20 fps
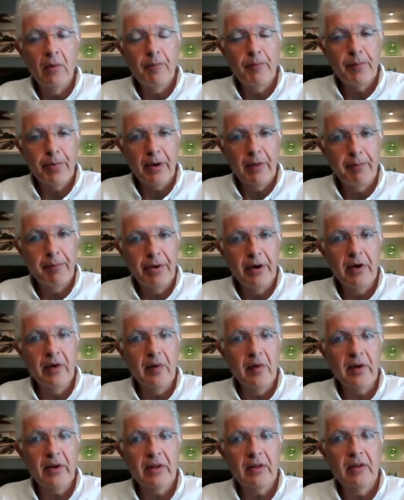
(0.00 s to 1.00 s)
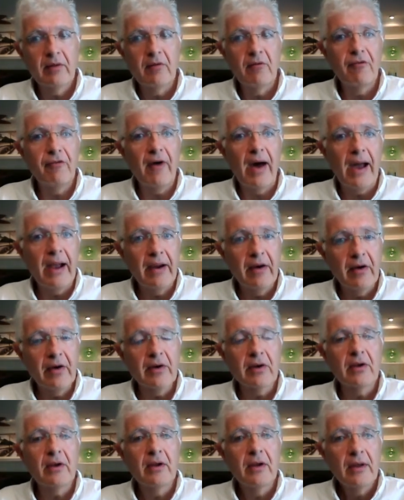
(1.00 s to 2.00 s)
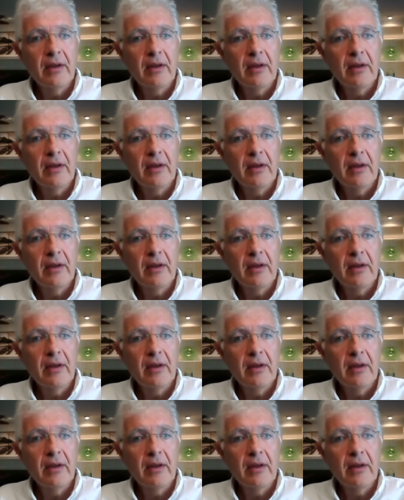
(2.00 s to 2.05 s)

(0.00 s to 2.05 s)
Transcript: proposed virion